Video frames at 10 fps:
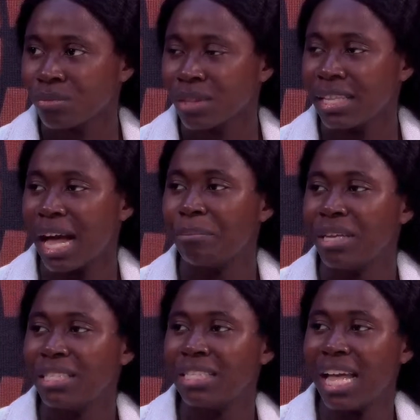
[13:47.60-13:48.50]
They
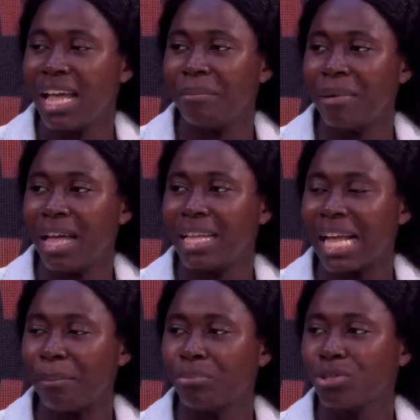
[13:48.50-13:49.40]

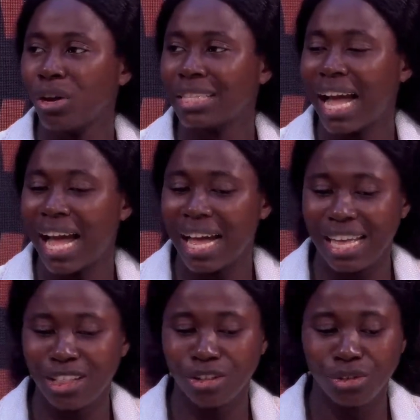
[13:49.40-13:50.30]
are put under
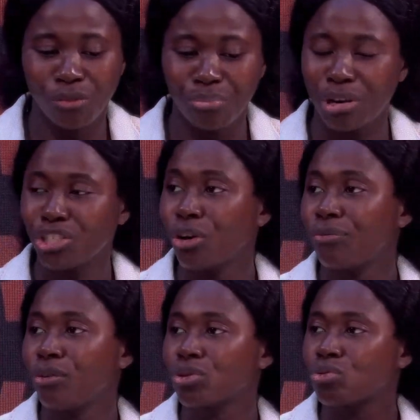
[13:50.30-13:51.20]
a lot of pressure
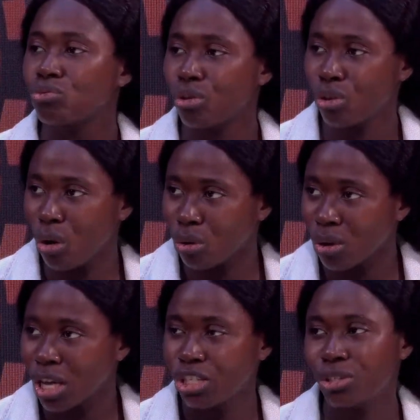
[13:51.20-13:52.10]
for too long.
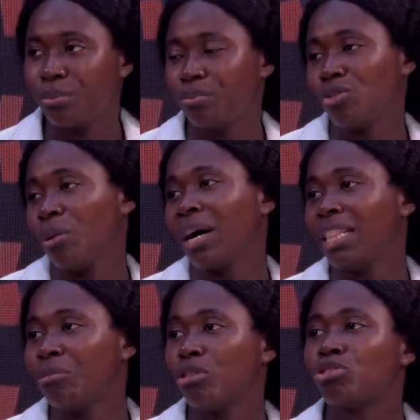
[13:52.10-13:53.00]
Normal
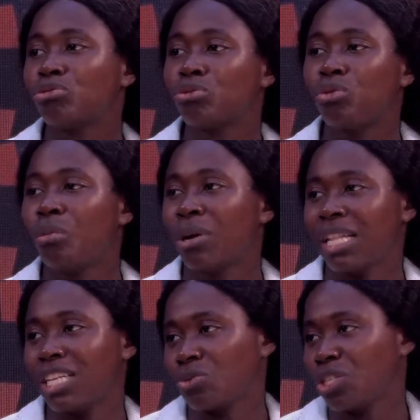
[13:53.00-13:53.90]
labor shouldn't go more
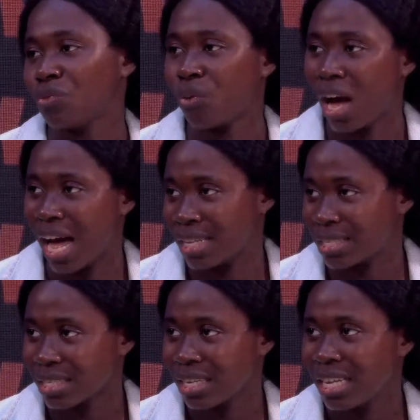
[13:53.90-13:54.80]
than 24
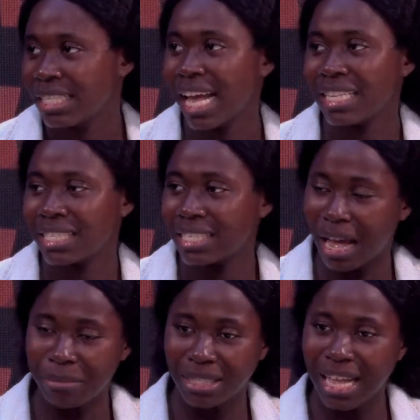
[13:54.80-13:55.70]
hours. That's
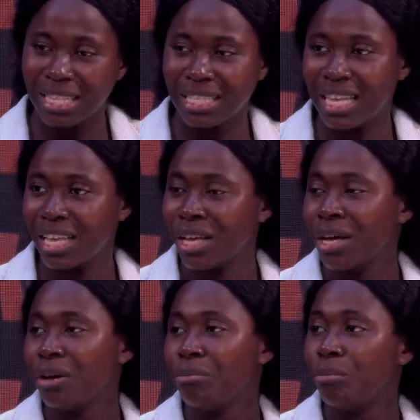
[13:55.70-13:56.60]
a
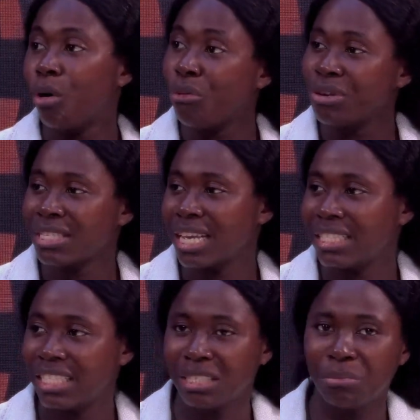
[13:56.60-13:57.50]
more recent
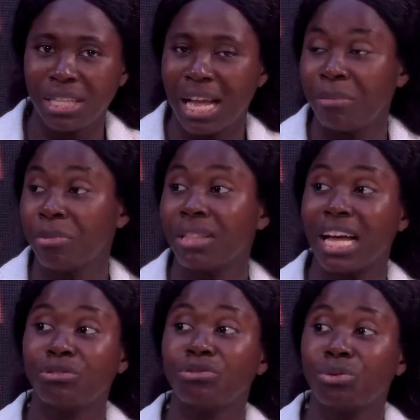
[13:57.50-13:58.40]
teaching. But there are people
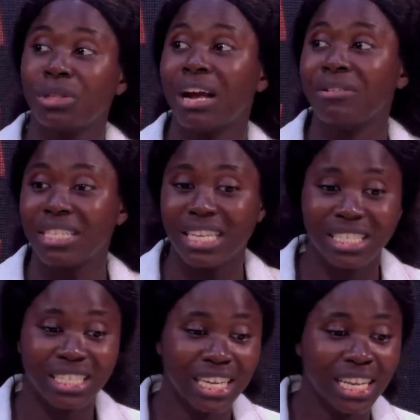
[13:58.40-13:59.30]
that don't know that recent
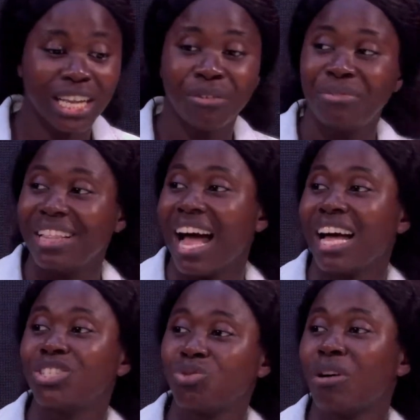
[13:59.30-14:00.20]
teaching and feel
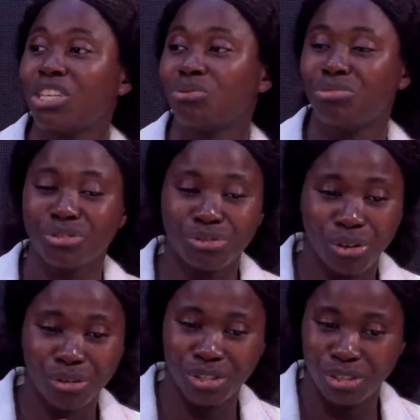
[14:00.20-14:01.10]
that this woman should be strong.